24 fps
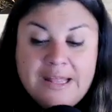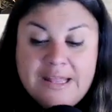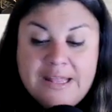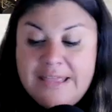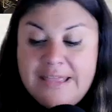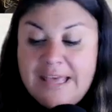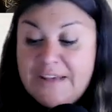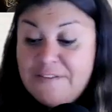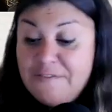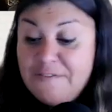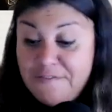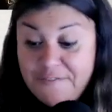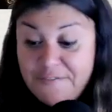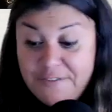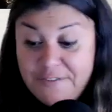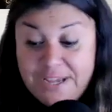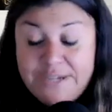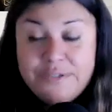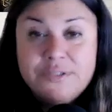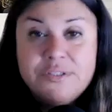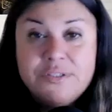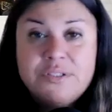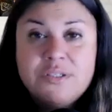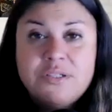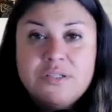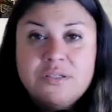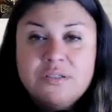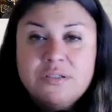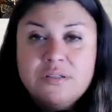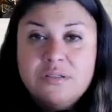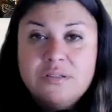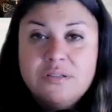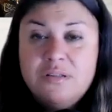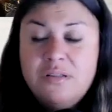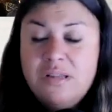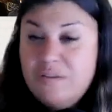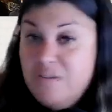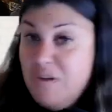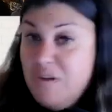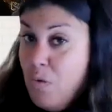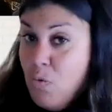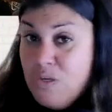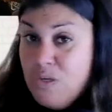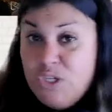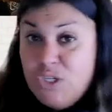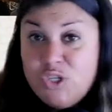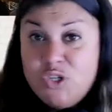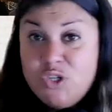that felt that there
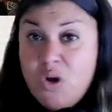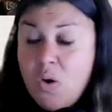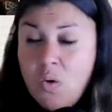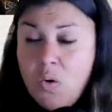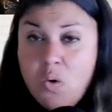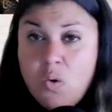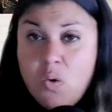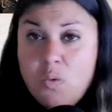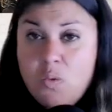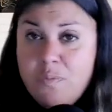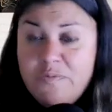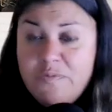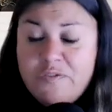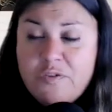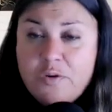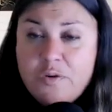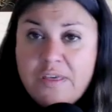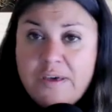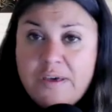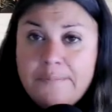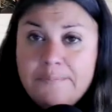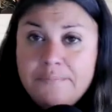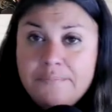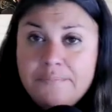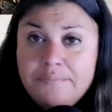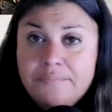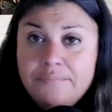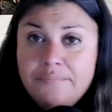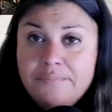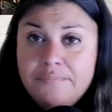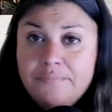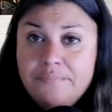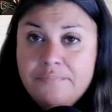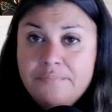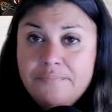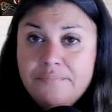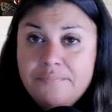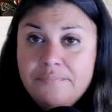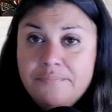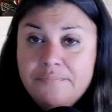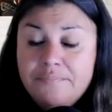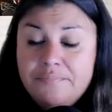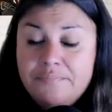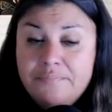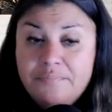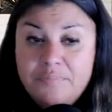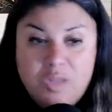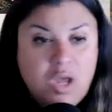was no hope for them.
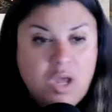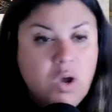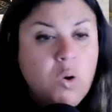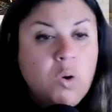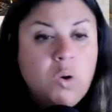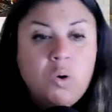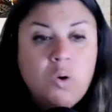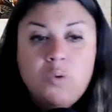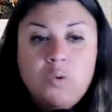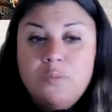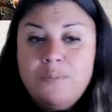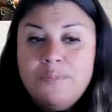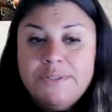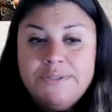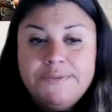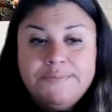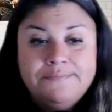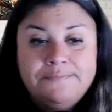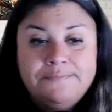No hope.